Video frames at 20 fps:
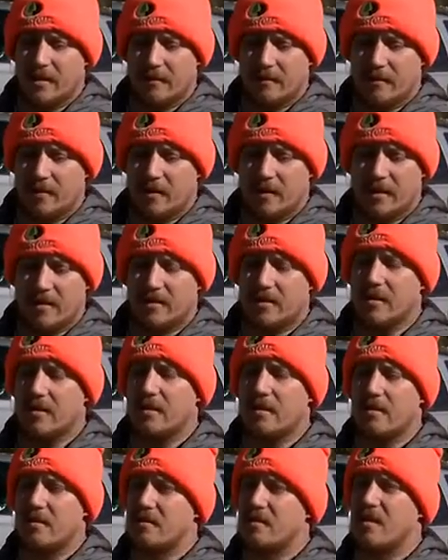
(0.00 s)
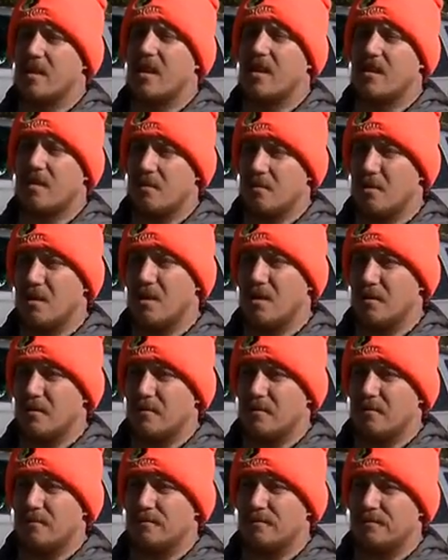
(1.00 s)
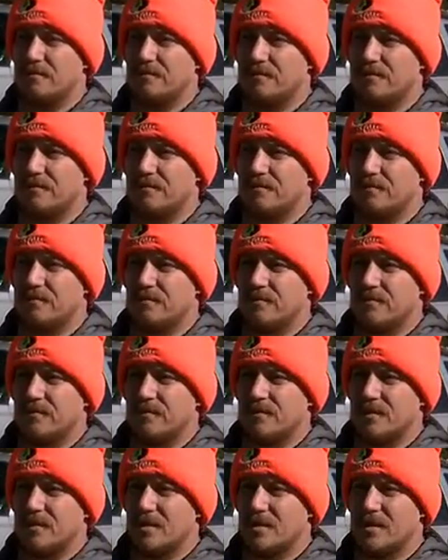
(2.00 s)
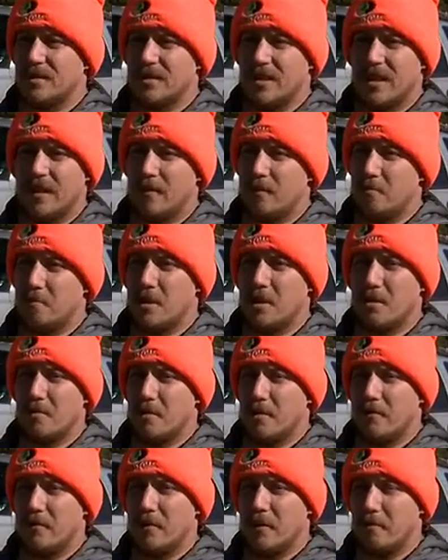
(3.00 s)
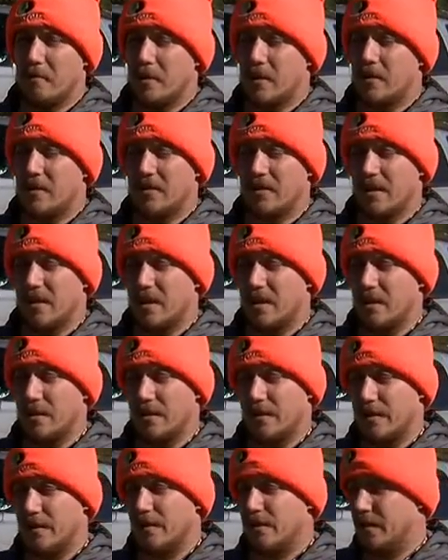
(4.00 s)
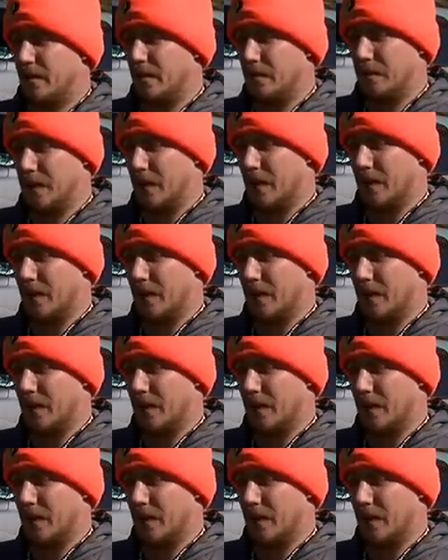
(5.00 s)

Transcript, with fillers: Family friend George Wilson says he had known Lee for 20 years. He described him as troubled